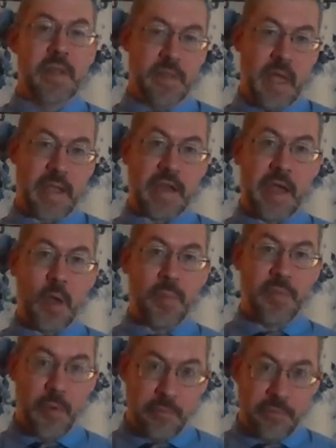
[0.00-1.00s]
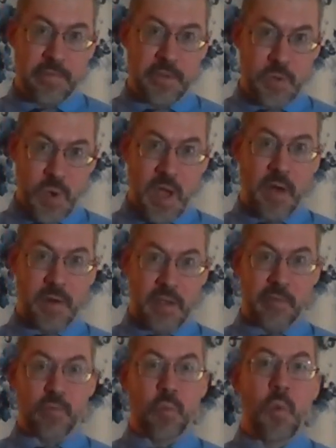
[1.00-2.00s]
that can help those of you out
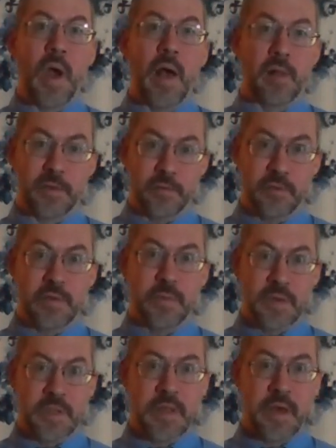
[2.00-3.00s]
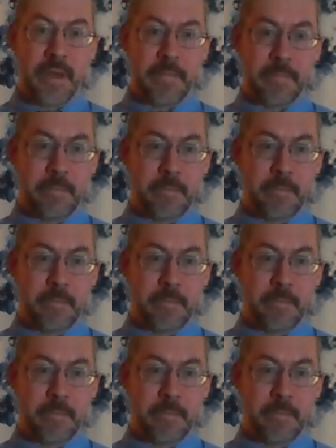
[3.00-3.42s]
as well who do need that.